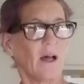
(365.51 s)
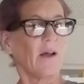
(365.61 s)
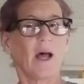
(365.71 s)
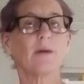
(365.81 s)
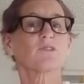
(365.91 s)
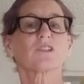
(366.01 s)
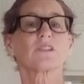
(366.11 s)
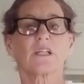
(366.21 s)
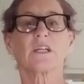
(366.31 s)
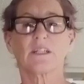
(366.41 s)
I'm just
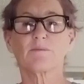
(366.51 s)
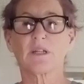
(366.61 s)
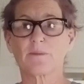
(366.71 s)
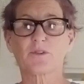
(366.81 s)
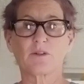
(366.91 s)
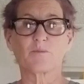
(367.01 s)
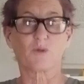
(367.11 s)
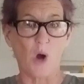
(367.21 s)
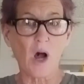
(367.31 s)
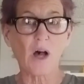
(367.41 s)
going to heat me up some
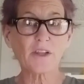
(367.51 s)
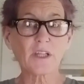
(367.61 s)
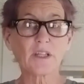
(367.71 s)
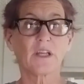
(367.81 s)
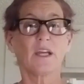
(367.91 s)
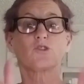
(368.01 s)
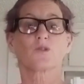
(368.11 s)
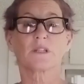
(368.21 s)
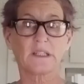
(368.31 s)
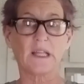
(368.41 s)
broth and
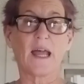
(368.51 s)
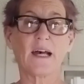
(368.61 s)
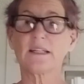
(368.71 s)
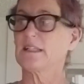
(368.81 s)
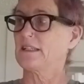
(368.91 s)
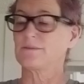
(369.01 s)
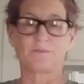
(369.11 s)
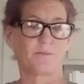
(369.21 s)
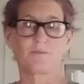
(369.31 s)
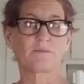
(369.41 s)
drink that.
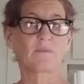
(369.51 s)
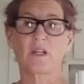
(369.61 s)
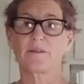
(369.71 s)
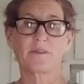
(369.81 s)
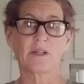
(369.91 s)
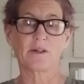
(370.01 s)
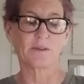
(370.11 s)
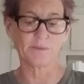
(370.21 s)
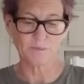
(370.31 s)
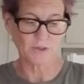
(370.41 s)
And, you
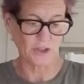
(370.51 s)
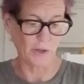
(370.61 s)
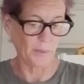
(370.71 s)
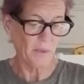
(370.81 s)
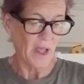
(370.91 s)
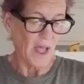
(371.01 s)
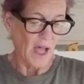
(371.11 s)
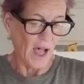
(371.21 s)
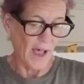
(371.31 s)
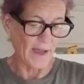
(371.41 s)
know, so
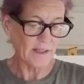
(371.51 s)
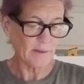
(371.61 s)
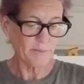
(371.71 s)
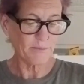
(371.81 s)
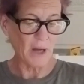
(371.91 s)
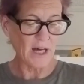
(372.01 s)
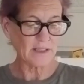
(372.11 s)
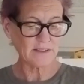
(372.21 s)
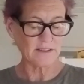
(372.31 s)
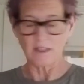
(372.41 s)
add a
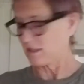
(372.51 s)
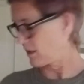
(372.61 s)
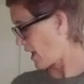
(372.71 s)
box, add